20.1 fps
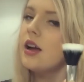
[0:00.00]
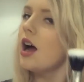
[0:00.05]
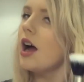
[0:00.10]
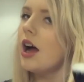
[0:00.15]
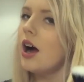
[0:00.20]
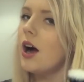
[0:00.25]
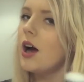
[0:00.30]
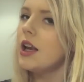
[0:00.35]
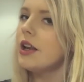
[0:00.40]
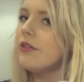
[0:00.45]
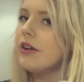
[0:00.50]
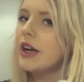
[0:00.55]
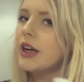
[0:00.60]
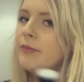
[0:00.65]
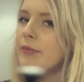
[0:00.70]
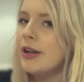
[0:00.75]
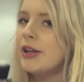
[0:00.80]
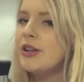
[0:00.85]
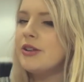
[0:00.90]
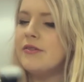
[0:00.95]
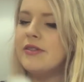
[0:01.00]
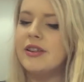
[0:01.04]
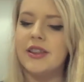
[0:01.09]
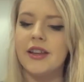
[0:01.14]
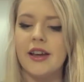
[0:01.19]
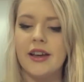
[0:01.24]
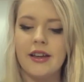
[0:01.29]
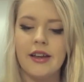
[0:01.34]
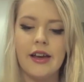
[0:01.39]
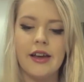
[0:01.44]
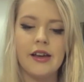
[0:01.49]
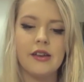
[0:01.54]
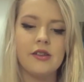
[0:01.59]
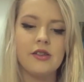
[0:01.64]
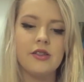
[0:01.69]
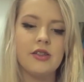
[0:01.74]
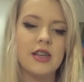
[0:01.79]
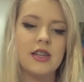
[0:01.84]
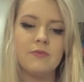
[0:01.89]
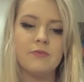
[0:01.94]
I highly recommend doing that. And
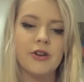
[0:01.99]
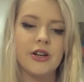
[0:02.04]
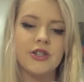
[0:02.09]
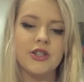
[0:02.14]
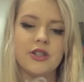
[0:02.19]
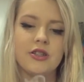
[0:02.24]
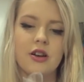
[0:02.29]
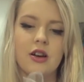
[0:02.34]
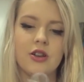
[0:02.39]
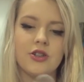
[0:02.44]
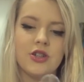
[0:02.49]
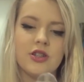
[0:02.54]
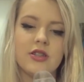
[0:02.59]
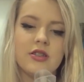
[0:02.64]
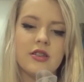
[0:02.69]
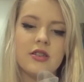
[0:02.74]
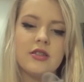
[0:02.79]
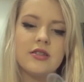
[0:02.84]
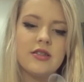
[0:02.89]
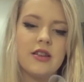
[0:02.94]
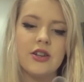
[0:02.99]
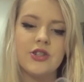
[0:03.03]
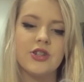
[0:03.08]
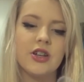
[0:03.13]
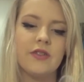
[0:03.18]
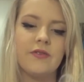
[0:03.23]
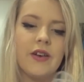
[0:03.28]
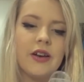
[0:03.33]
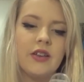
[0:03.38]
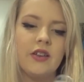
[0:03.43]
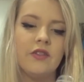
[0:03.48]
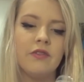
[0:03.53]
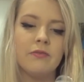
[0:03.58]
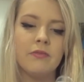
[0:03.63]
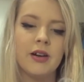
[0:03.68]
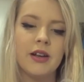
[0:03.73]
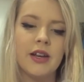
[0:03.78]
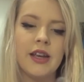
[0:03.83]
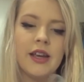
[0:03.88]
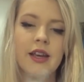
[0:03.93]
these brushes are just such good value for
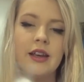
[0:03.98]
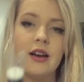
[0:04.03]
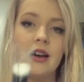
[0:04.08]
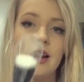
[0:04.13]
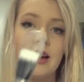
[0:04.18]
money.